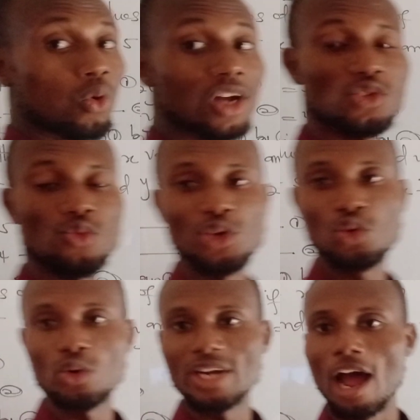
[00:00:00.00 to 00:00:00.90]
what we
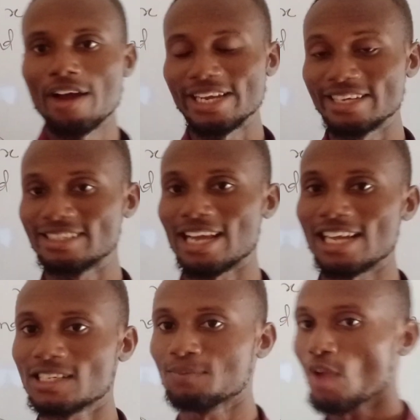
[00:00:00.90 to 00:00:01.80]
do now is
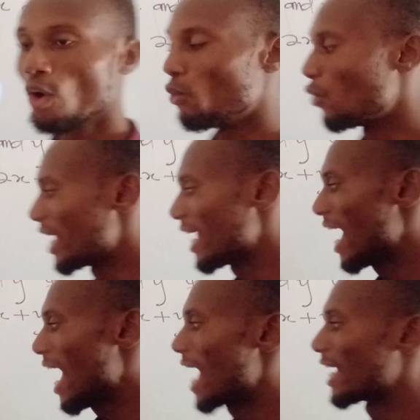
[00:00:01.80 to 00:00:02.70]
that
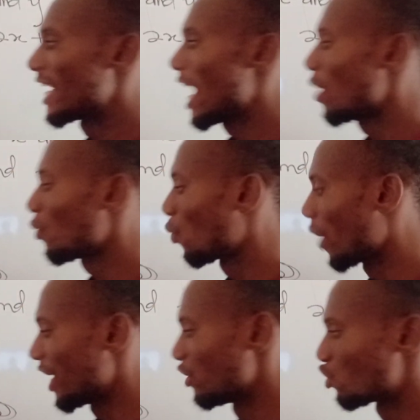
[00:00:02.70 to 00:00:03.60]
we are now
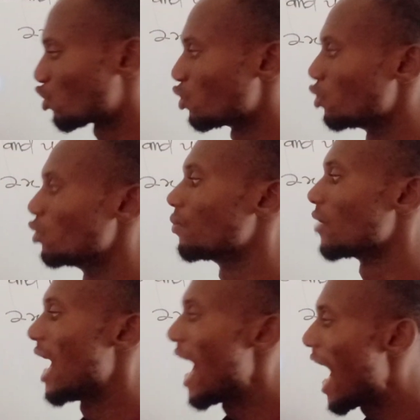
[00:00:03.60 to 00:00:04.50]
going
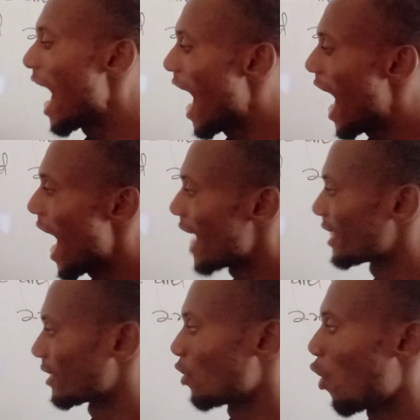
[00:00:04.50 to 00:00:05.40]
to
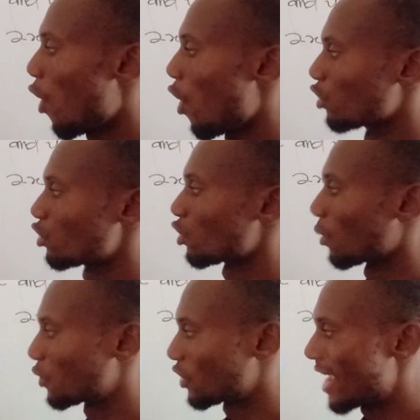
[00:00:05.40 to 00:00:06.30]
add or
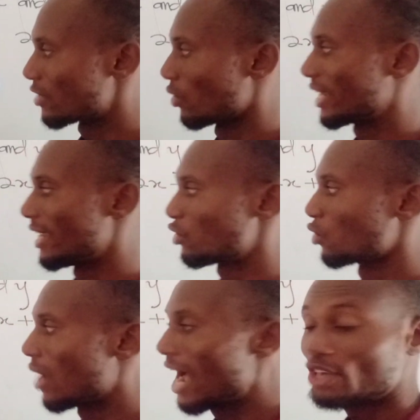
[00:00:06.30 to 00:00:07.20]
subtract, okay.
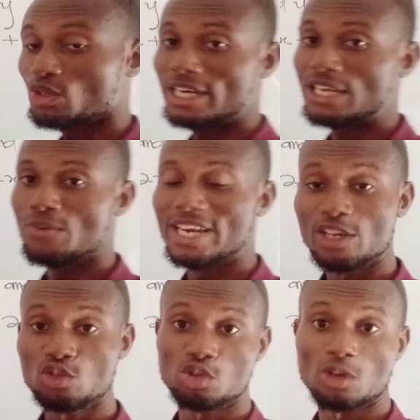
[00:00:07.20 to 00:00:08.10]
So actually we
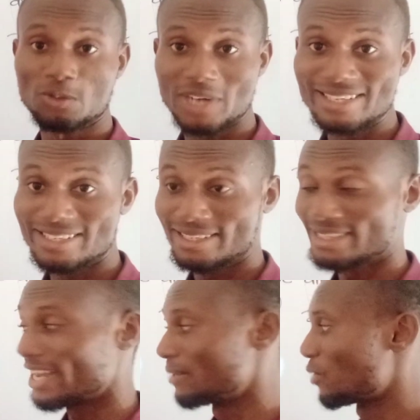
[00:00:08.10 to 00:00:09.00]
need to subtract
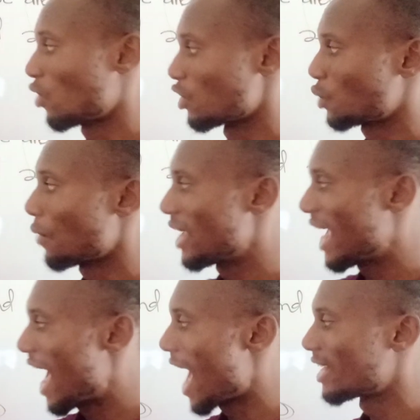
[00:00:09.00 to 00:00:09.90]
instead, because when we
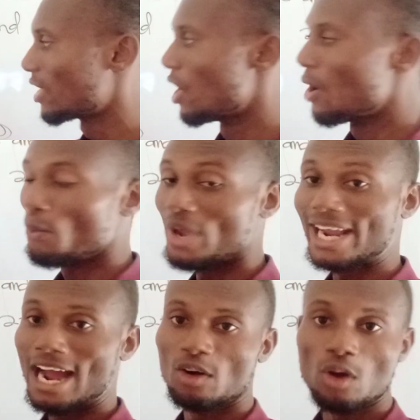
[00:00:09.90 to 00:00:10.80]
add
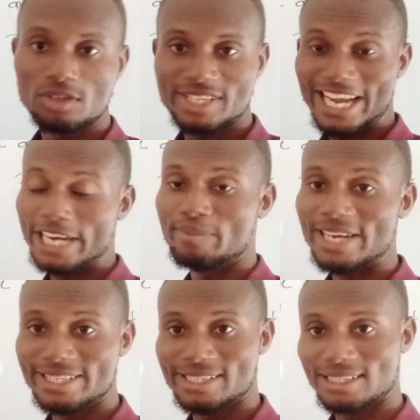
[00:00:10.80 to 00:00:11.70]
we cannot
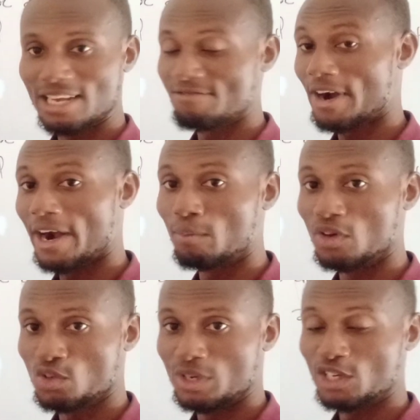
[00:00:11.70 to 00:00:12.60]
eliminate the
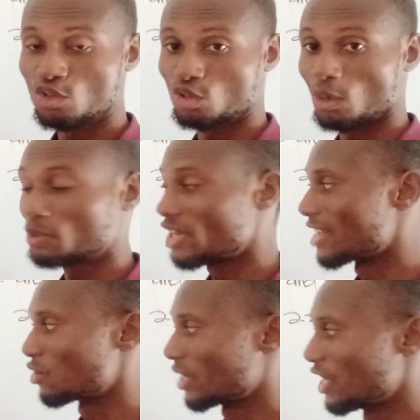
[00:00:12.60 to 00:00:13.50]
variables, we need to
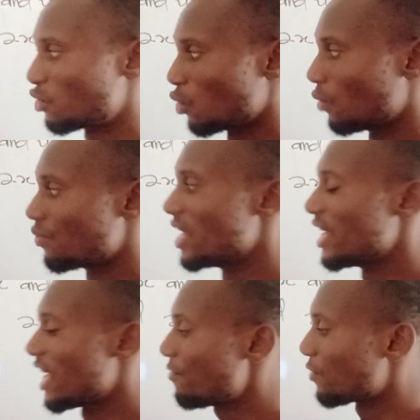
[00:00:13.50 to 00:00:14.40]
subtract, okay. So
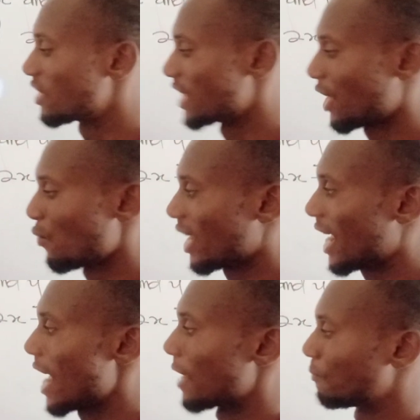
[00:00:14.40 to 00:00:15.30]
if you check, we
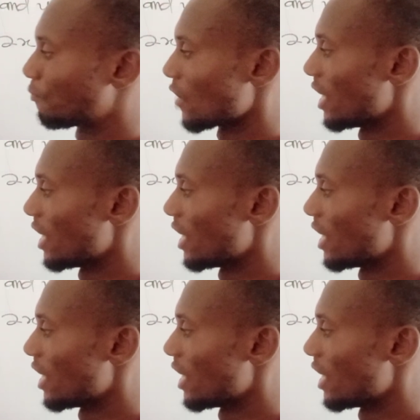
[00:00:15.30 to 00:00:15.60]
can,